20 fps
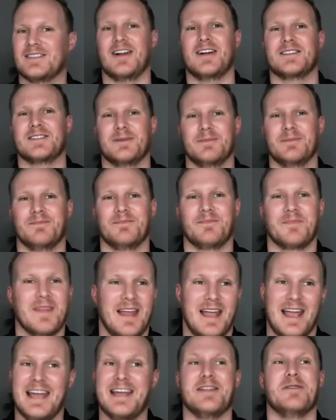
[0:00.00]
awesome.
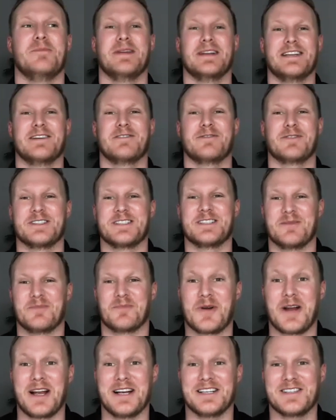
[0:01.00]
And a big difference in
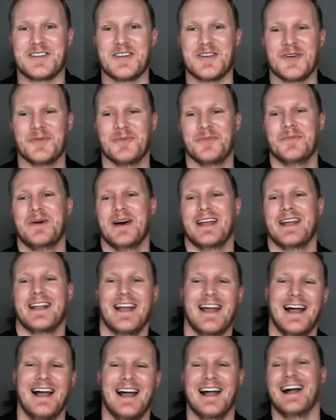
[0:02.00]
price too. But
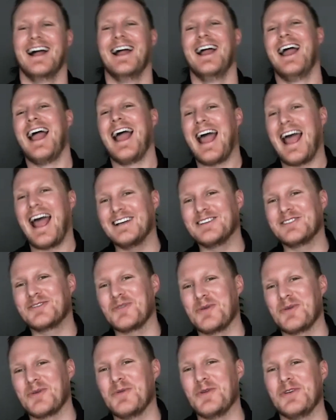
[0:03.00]
as
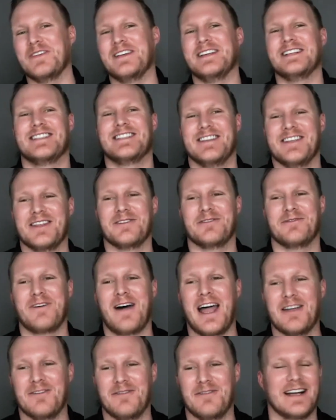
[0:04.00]
we move into the
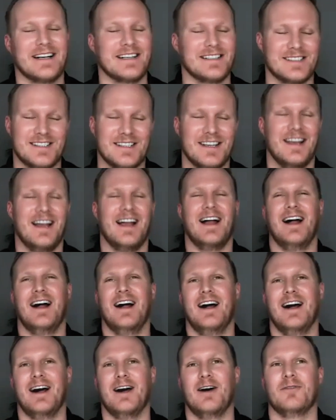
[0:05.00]
5X,
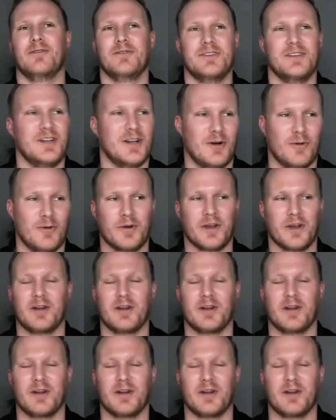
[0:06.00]
we're going